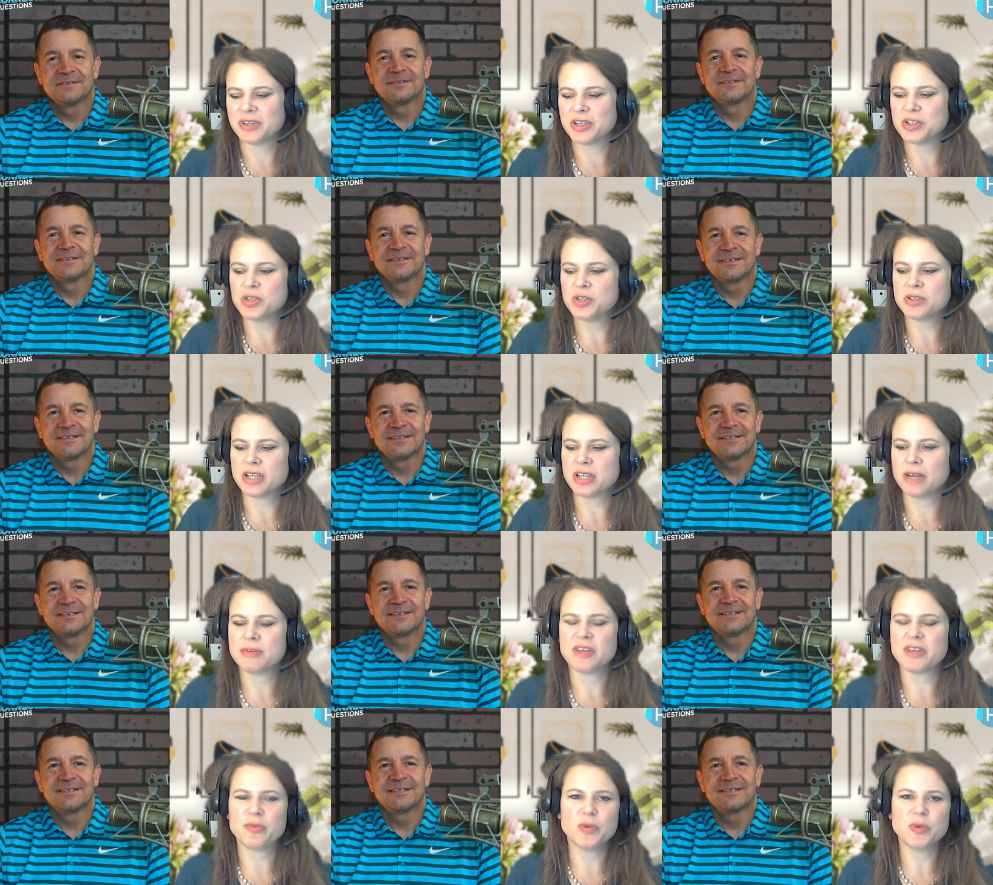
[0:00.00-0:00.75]
Speaker 1: the two
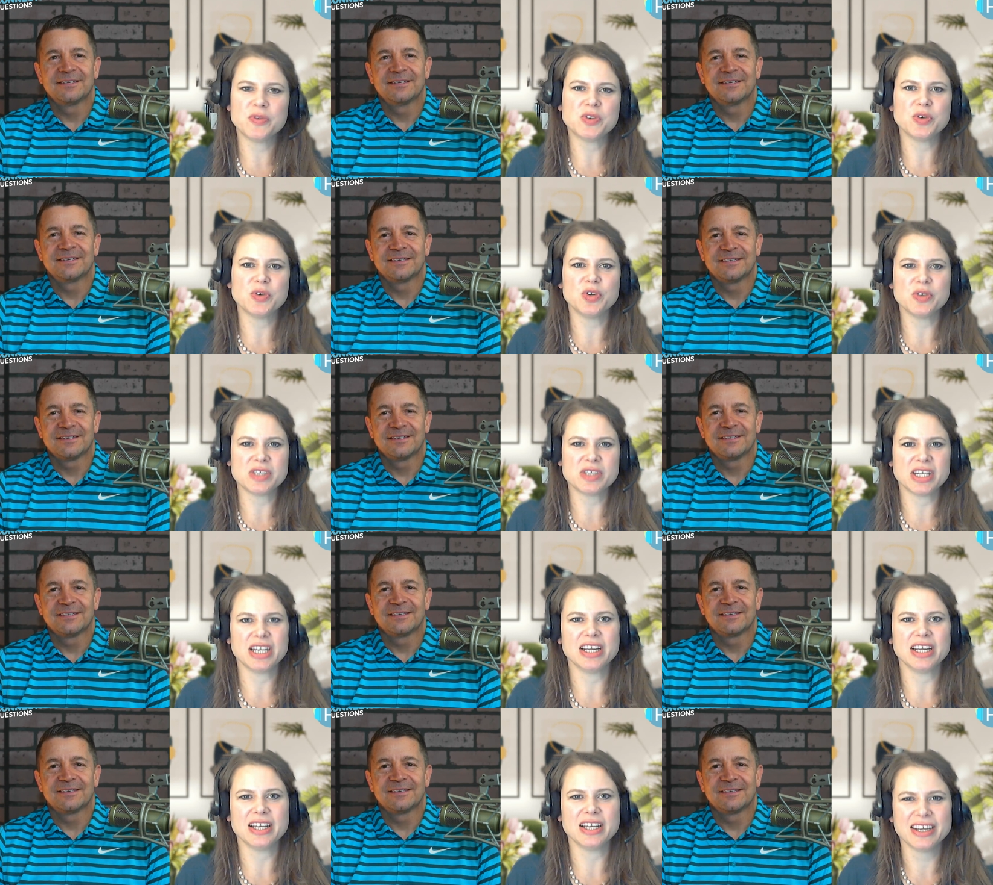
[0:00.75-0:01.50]
times i've moved to a new
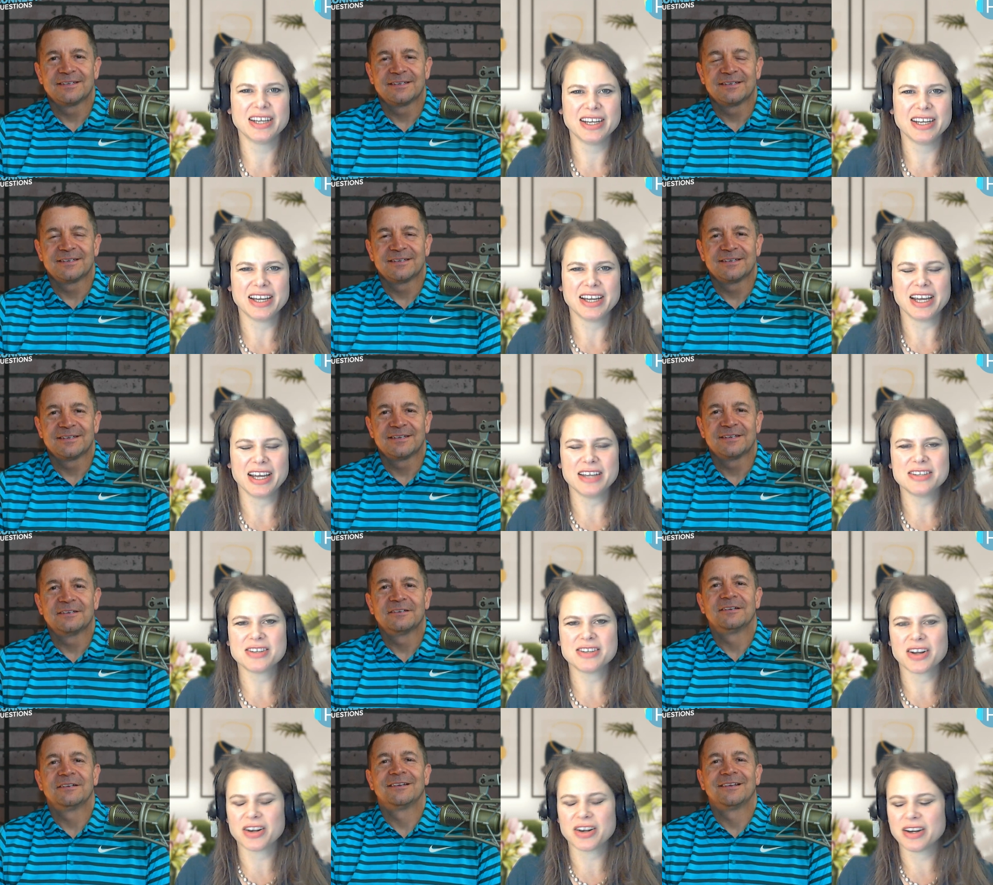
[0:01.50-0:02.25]
city i
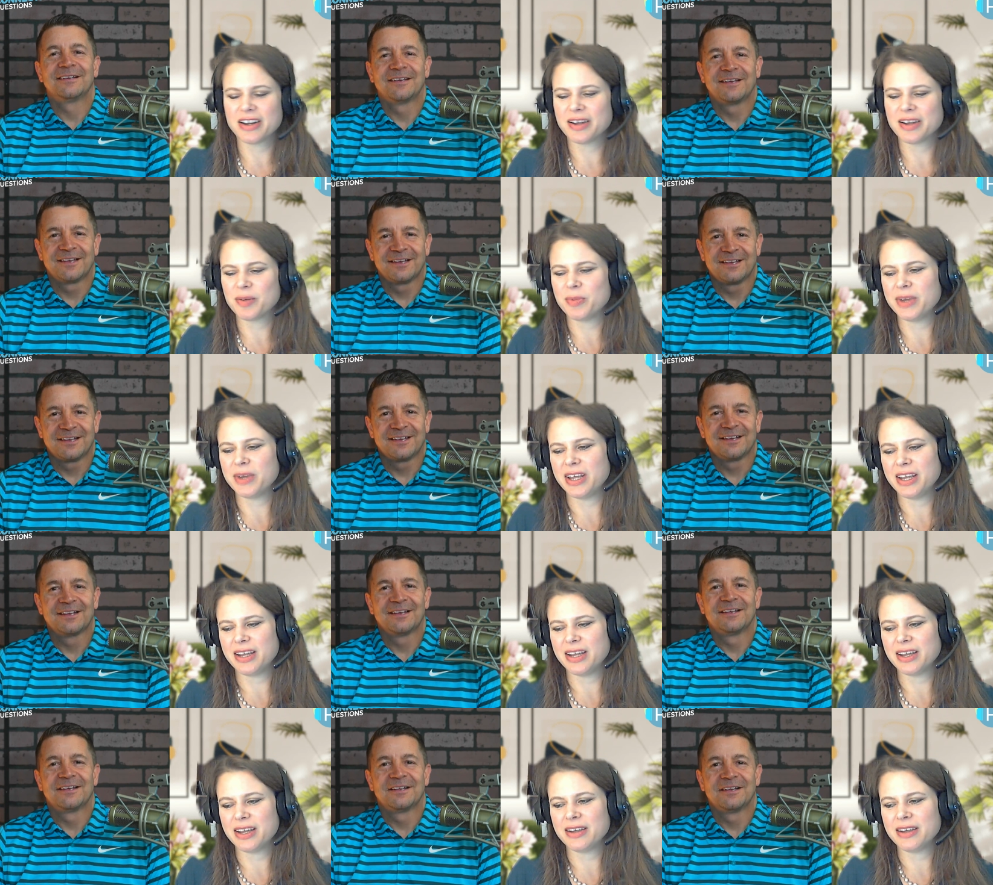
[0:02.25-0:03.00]
started up
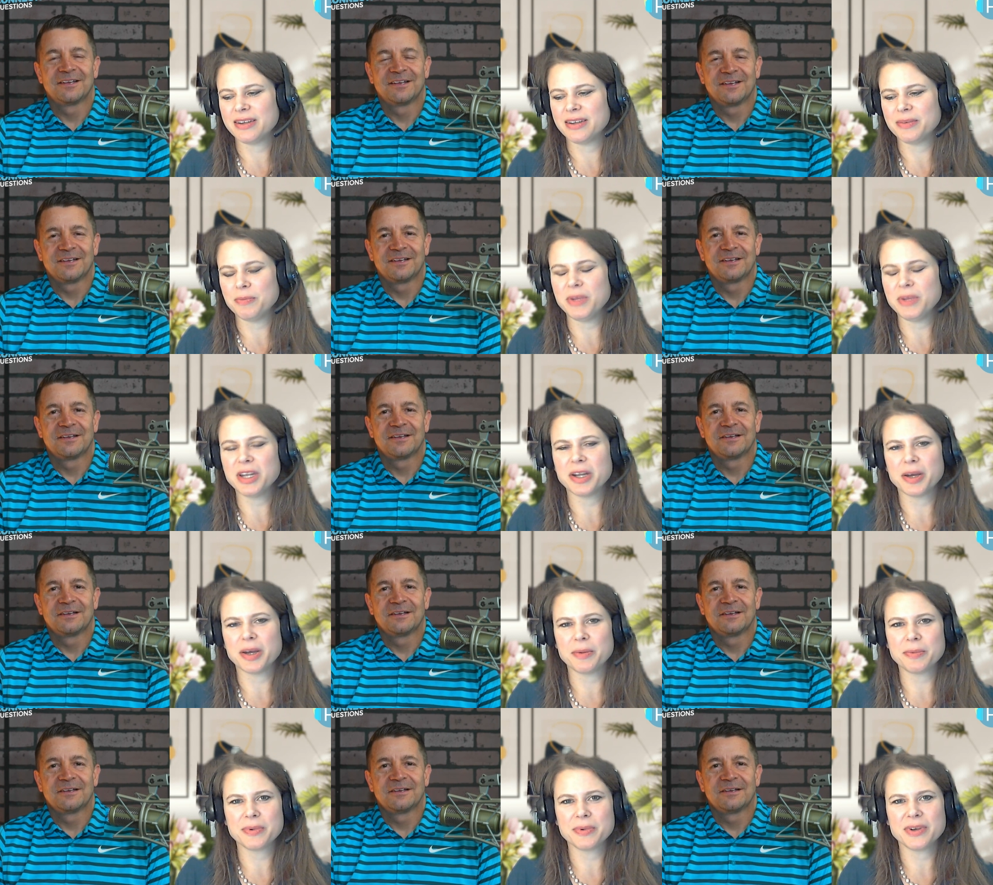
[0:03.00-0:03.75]
a
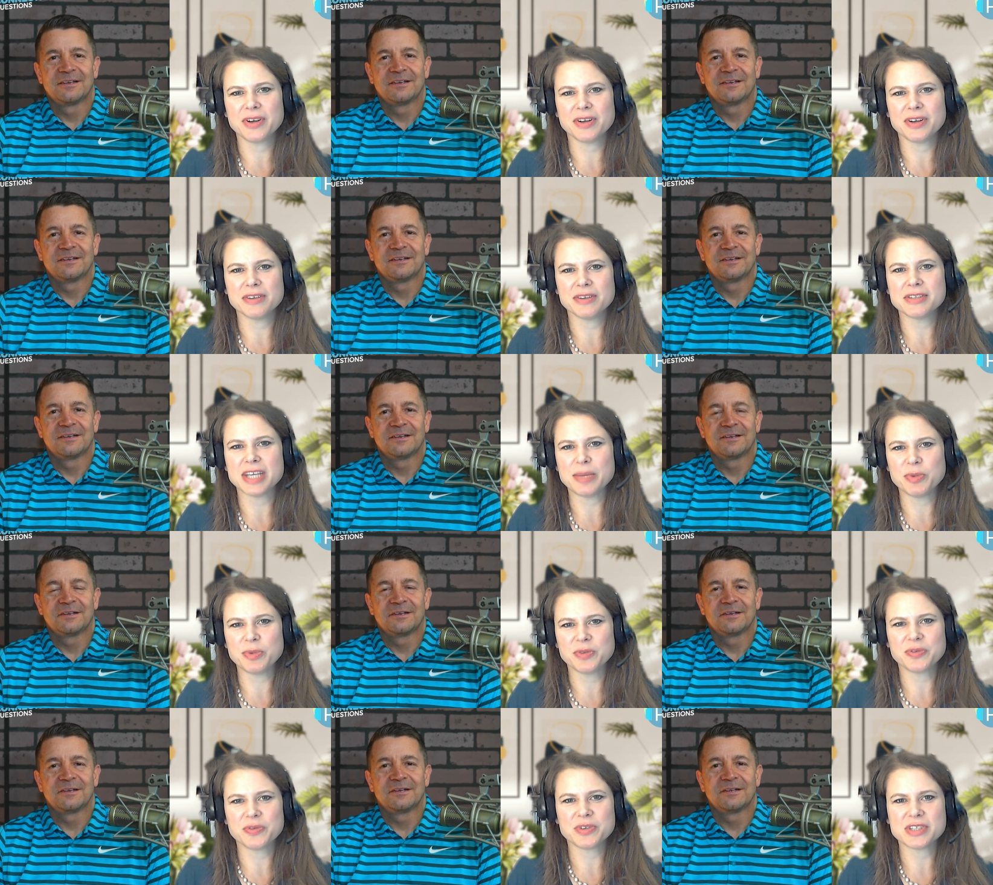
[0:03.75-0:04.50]
meetup called
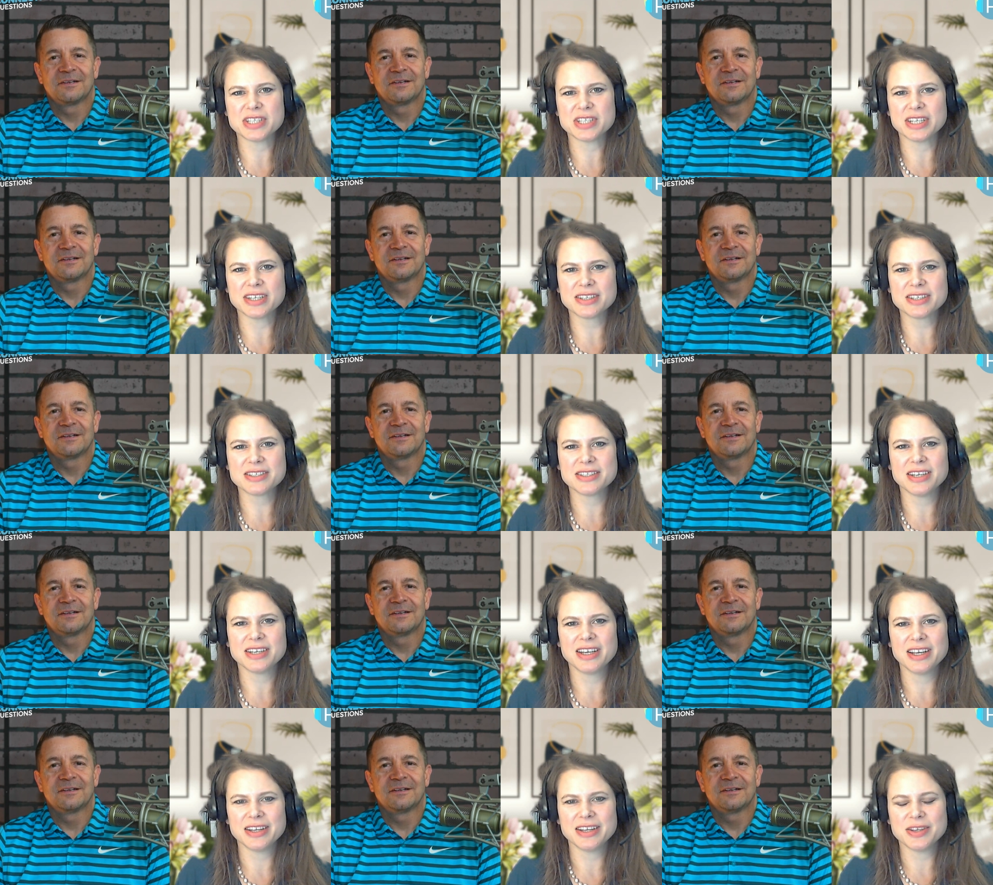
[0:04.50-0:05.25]
table for six
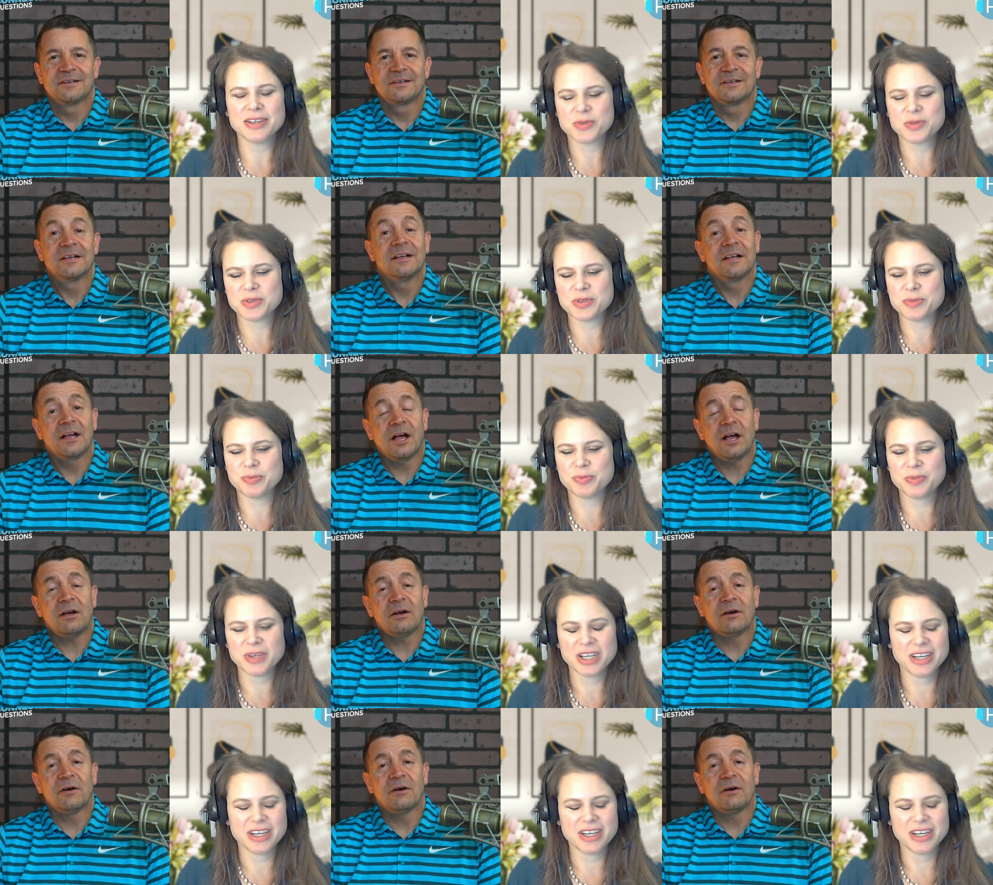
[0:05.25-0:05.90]
this was oh,